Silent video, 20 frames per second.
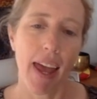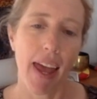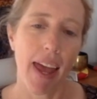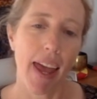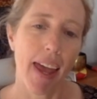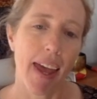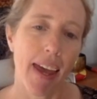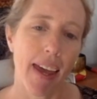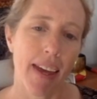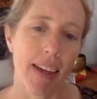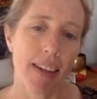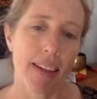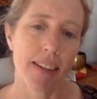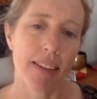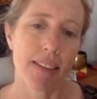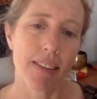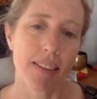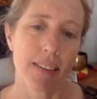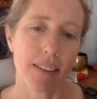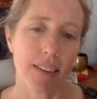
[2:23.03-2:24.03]

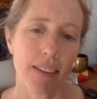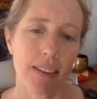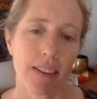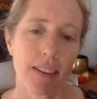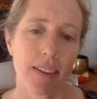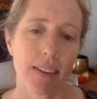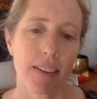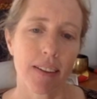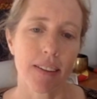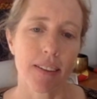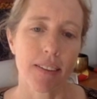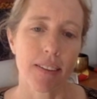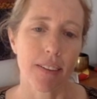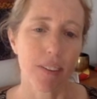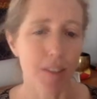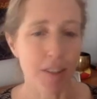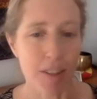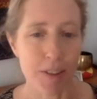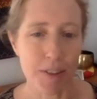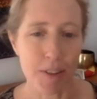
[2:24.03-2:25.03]
And
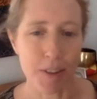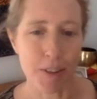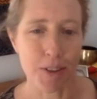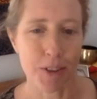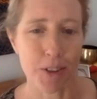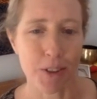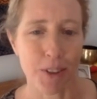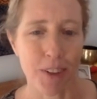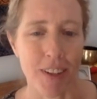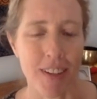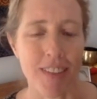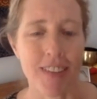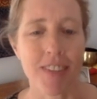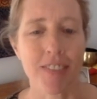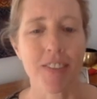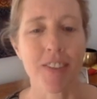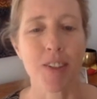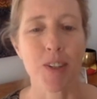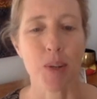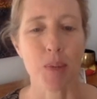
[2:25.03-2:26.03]
there is no shortage
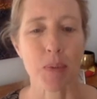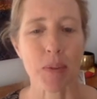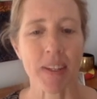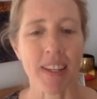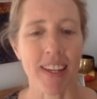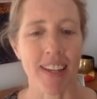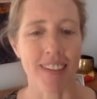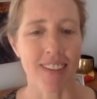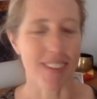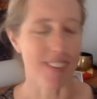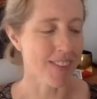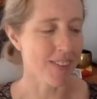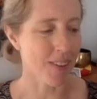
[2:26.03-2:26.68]
of interpretation.